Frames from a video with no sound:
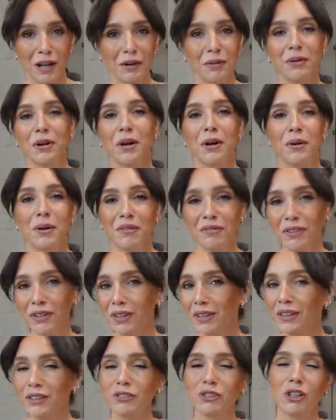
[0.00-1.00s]
I don't know. I feel
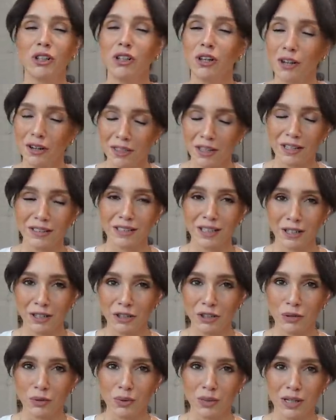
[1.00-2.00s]
like there's a lot of things I could
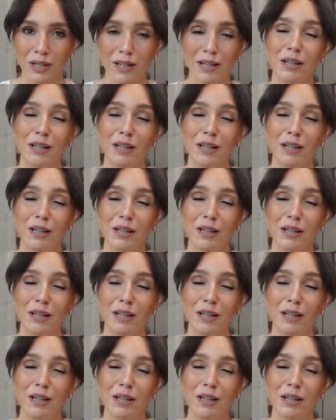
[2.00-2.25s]
do with that.